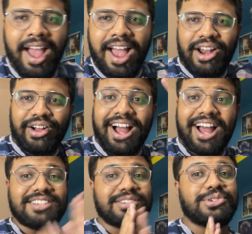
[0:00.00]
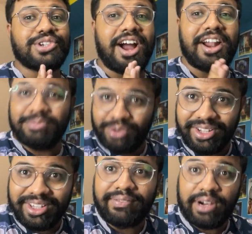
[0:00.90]
Hello guys, Namaskar, I'm
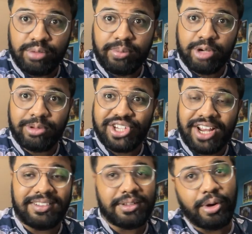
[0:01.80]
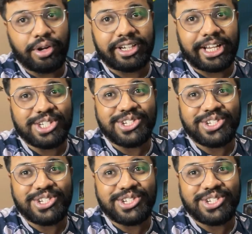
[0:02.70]
Ranith and welcome back to my channel, The Bomb Connection.